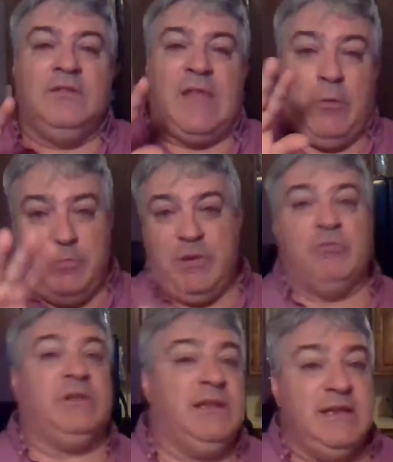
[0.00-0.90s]
that would be
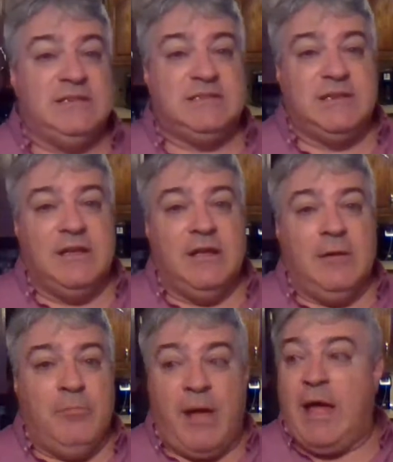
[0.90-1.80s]
released
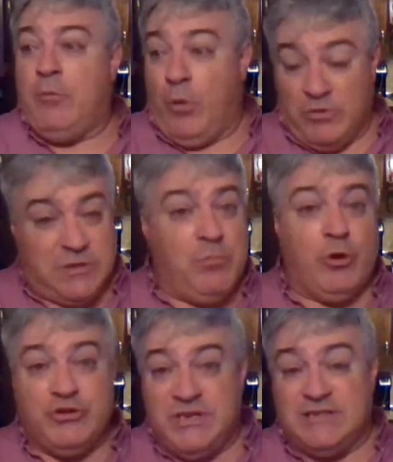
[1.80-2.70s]
by what was
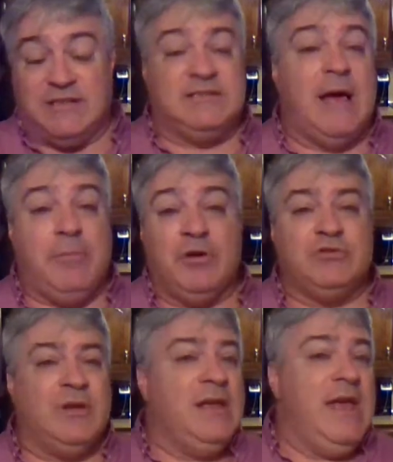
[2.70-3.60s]
emerging as the top
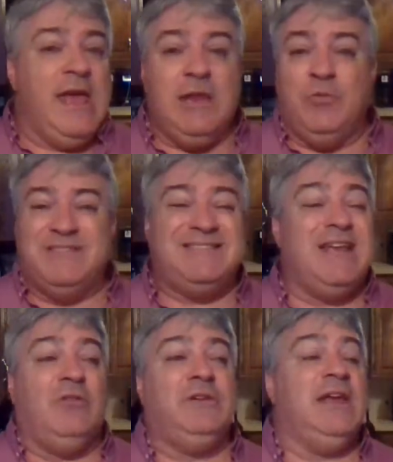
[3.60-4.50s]
country, and it would
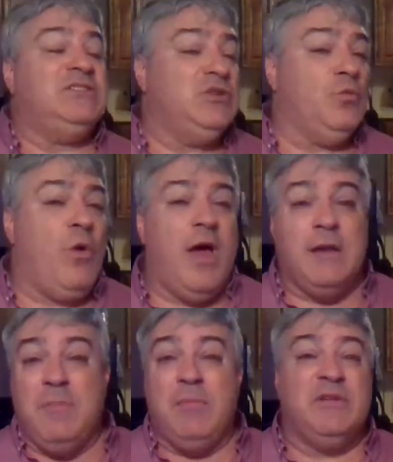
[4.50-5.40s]
sell
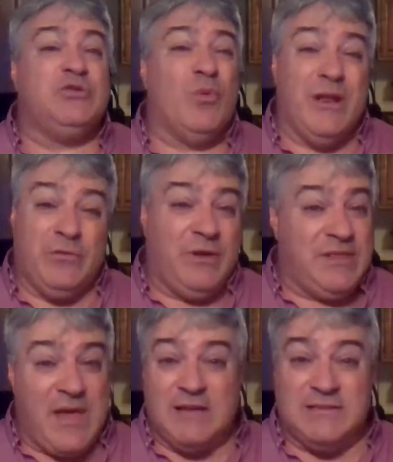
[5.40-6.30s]
nationwide maybe
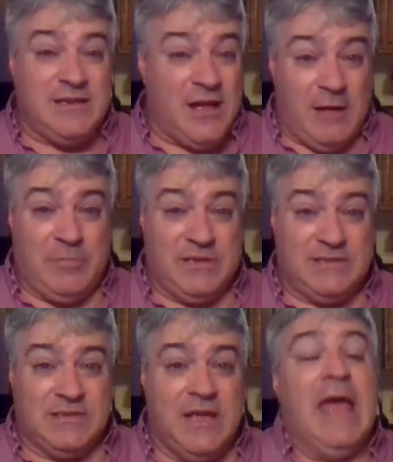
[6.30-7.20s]
23,000
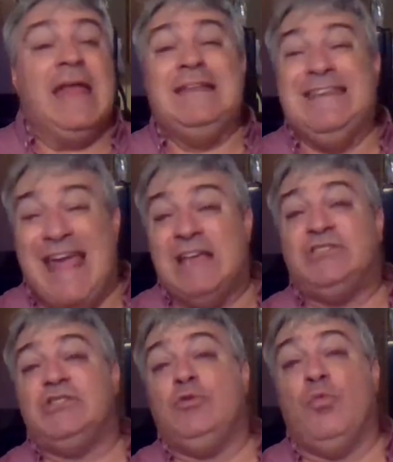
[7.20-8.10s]
copies.
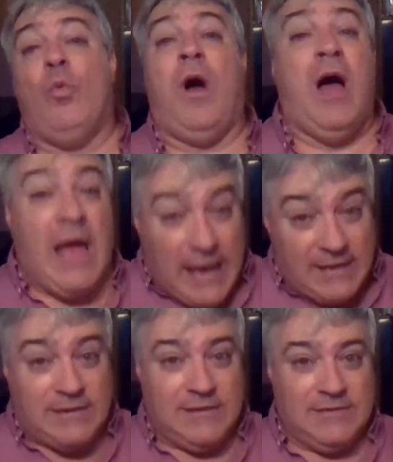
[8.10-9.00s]

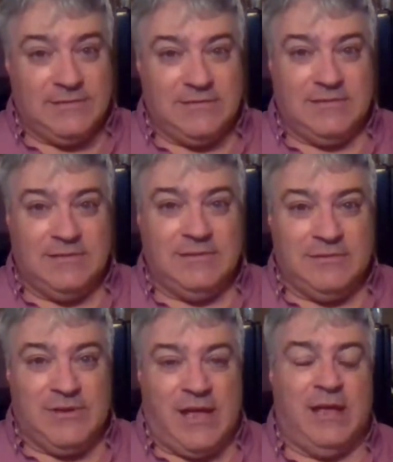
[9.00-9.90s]
Nationwide.
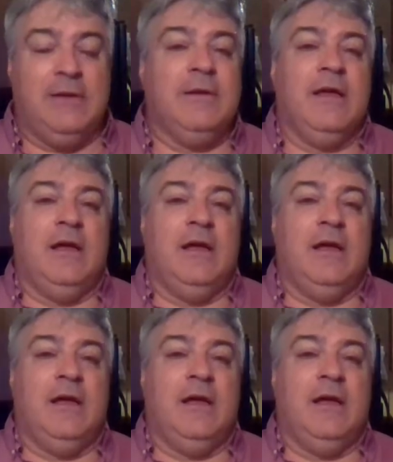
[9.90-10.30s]
Okay,